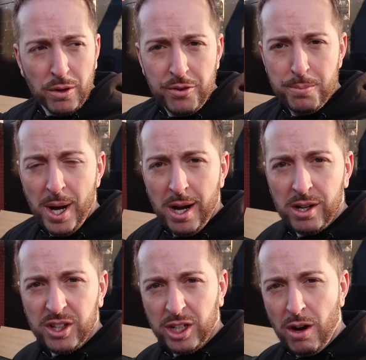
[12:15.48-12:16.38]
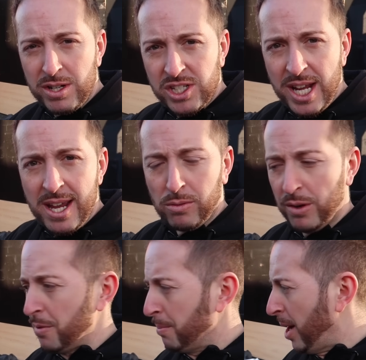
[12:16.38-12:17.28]
Griffin Park, the current state of
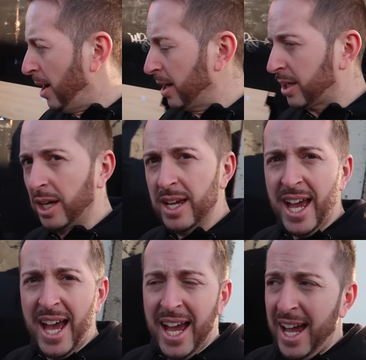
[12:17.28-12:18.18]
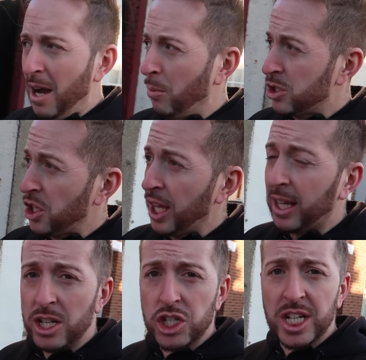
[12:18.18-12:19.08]
Griffin Park, and what do you think
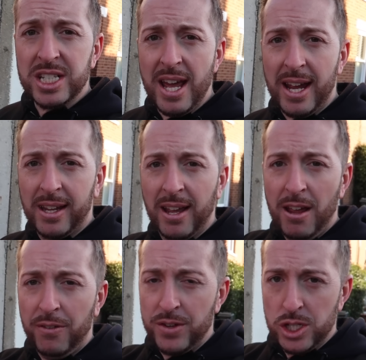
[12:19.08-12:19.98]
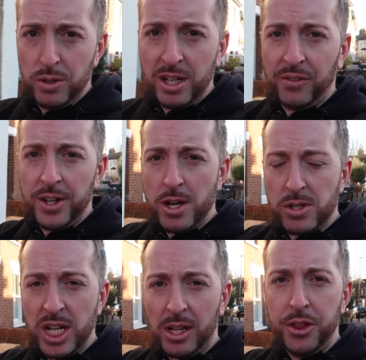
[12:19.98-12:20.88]
of the GTEC? If you've enjoyed this video,
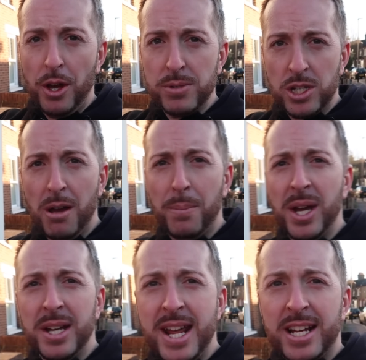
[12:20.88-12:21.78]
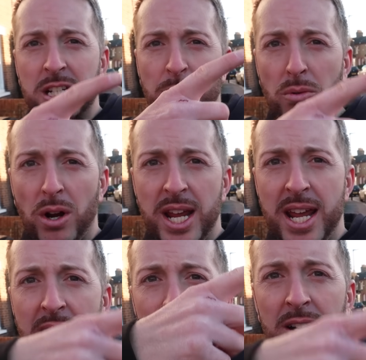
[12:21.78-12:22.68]
stick the thumbs up. Next to me right
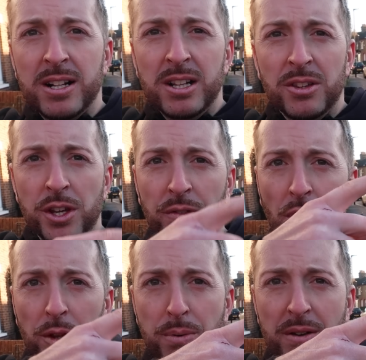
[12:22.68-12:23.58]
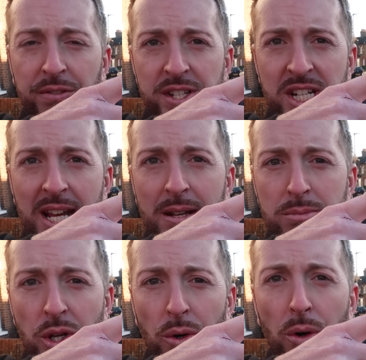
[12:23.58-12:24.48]
here, you've got the Brentford
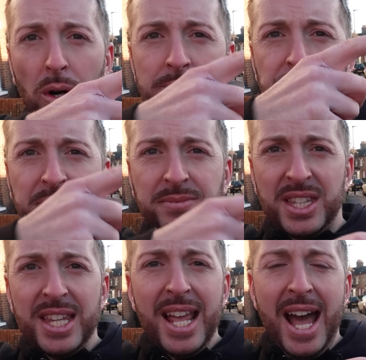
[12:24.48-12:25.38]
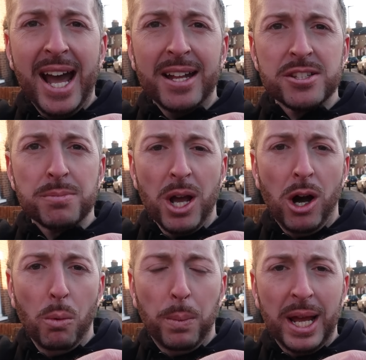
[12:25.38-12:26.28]
Stadium tour and my
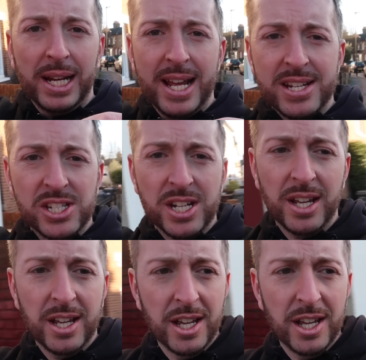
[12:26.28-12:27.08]
whole playlist